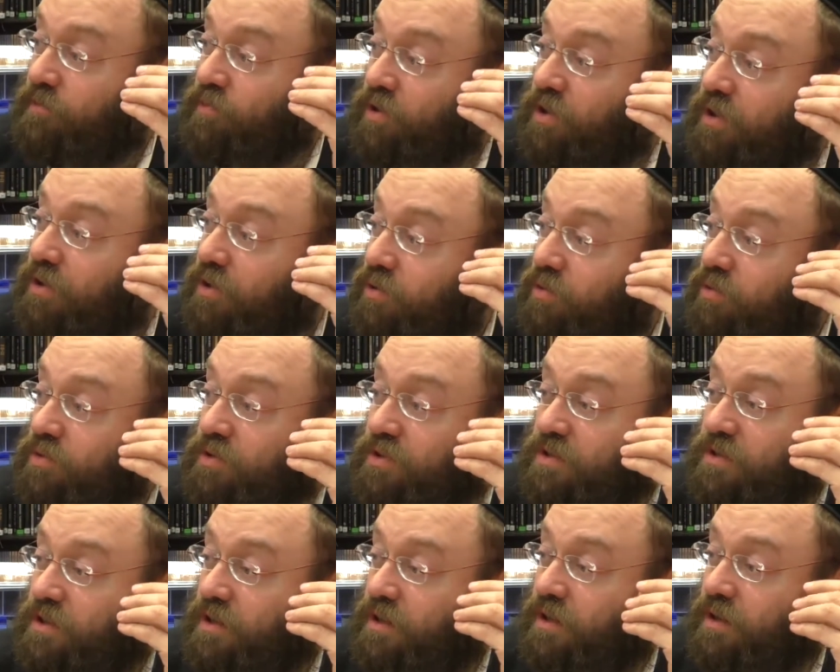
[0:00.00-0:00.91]
to
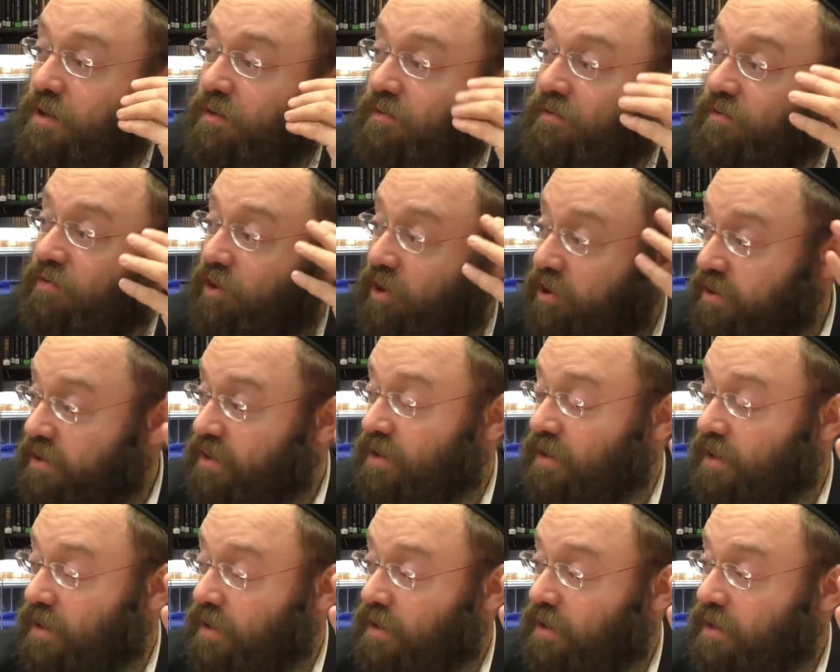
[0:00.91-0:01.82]
use
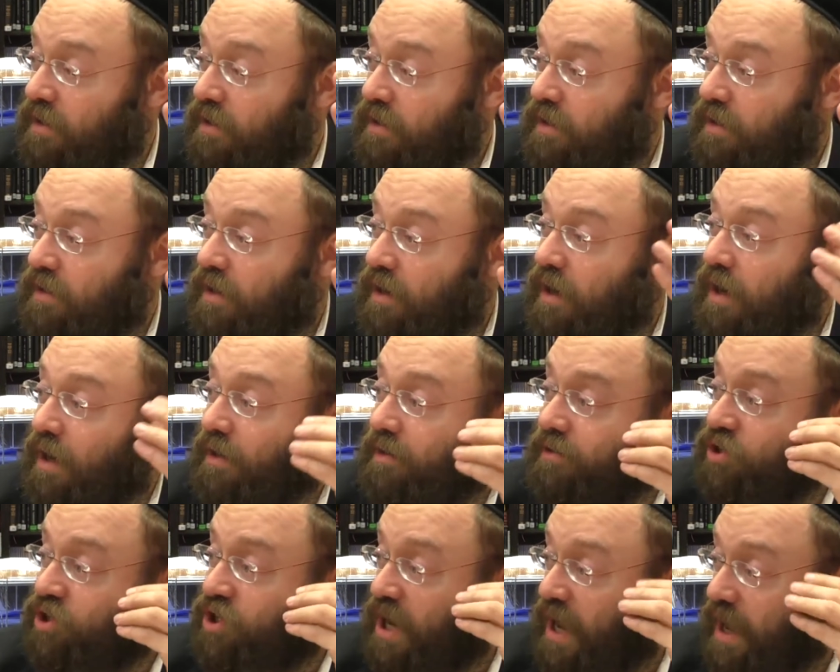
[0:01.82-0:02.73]
vodka
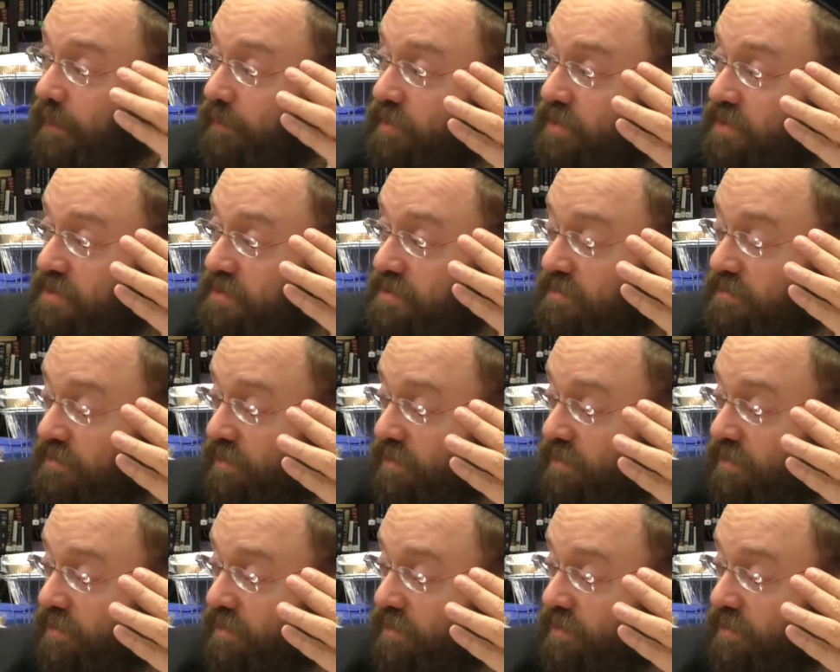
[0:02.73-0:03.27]
on Shabbos.